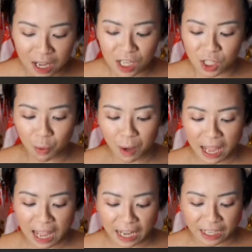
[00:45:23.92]
So what
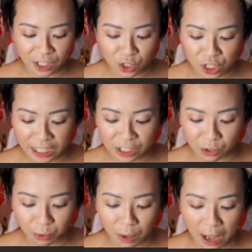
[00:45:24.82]
I usually
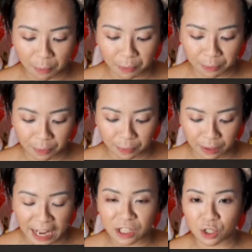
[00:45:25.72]
do, I will
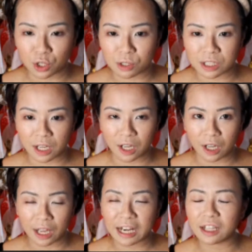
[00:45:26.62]
like to use
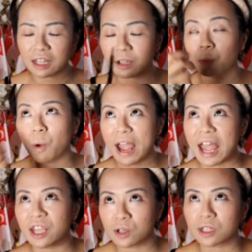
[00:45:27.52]
another thing why
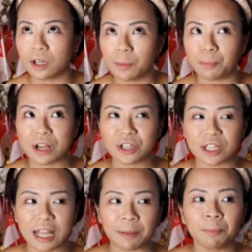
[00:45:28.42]
I use the lip brush
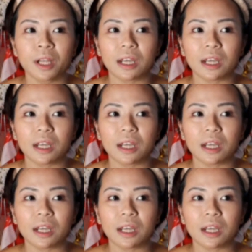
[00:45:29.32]
is that